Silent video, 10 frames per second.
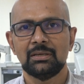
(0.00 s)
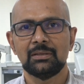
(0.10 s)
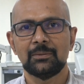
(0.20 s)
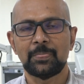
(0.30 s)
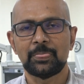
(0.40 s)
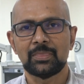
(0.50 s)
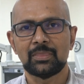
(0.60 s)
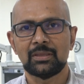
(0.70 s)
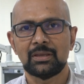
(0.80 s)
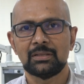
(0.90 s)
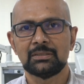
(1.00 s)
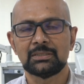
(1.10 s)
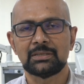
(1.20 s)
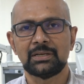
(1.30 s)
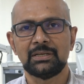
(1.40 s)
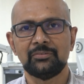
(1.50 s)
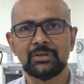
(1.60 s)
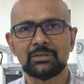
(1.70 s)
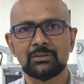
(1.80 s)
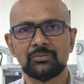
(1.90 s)
Um, and the training
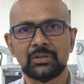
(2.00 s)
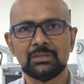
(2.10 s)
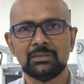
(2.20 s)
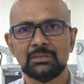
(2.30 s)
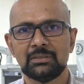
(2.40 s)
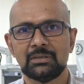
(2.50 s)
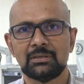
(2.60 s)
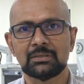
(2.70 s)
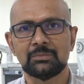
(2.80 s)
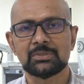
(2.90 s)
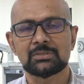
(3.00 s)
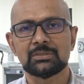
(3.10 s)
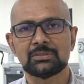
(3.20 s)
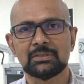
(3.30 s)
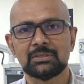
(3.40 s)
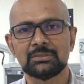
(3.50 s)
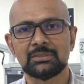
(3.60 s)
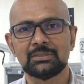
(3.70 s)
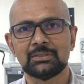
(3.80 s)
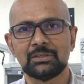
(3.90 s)
went on well. Doctor Mishra sir is
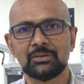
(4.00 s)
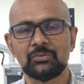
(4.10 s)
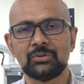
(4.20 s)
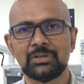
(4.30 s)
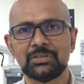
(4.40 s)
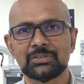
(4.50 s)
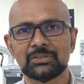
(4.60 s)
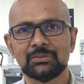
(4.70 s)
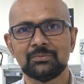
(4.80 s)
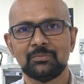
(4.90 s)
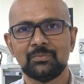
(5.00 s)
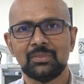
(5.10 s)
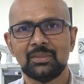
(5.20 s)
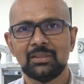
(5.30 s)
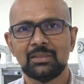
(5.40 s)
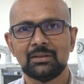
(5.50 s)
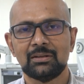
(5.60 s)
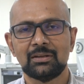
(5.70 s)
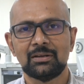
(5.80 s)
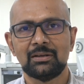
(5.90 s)
a good teacher,
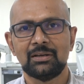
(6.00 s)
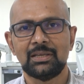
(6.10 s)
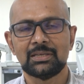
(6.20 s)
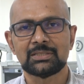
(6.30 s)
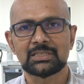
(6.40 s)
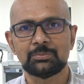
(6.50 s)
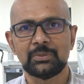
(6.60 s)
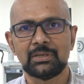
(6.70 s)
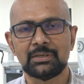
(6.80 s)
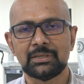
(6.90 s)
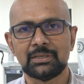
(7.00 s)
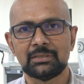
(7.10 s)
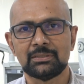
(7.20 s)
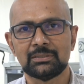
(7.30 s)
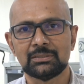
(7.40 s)
and he has explained entire